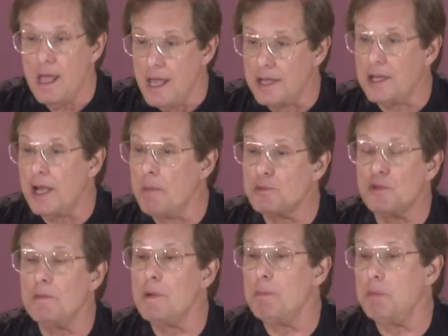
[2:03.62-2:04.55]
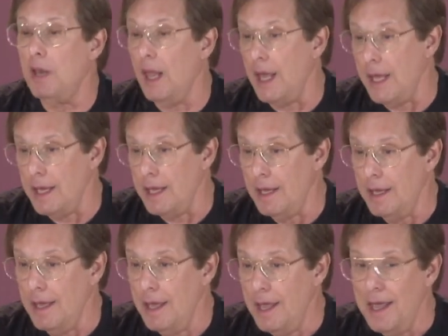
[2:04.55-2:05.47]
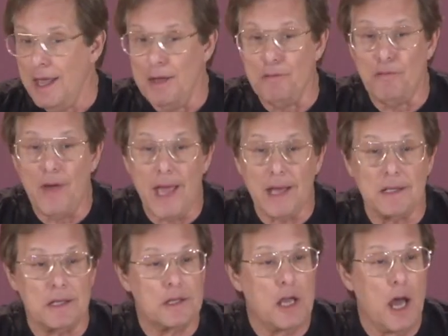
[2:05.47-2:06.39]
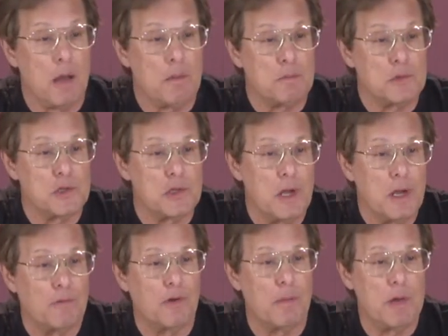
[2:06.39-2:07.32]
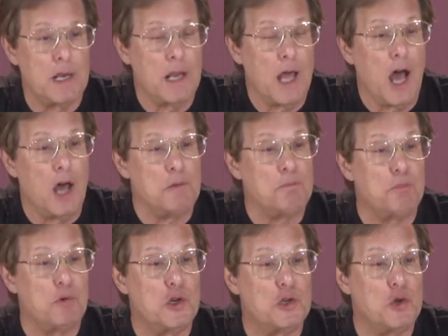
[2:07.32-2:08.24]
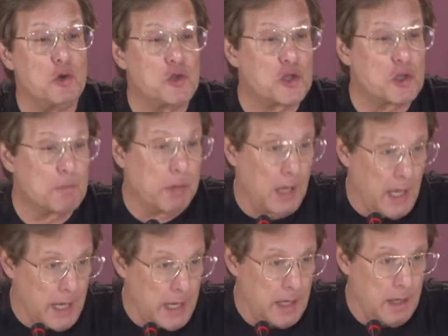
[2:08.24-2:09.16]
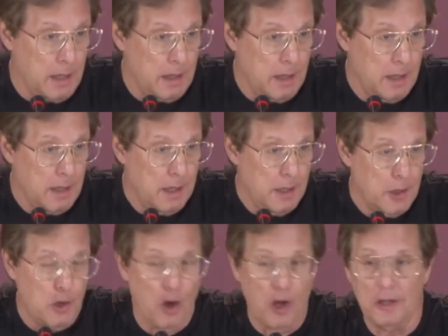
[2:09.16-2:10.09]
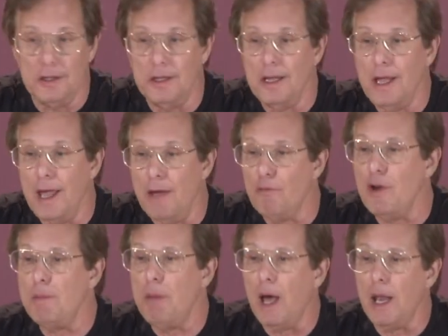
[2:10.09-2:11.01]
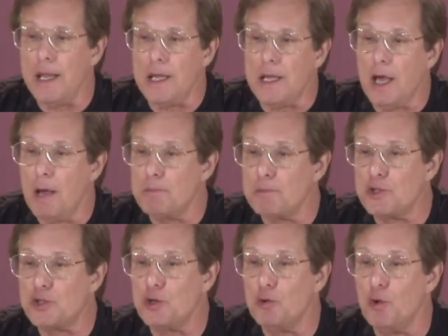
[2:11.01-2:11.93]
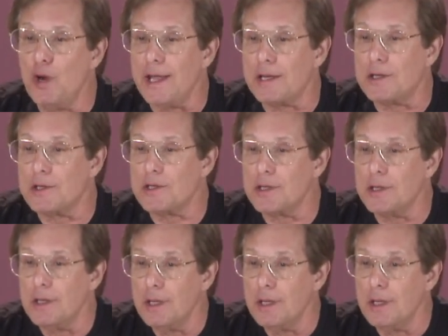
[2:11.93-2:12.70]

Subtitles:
It comes from a play. In fact, it comes from an unproduced play called Everybody Comes to Rick's.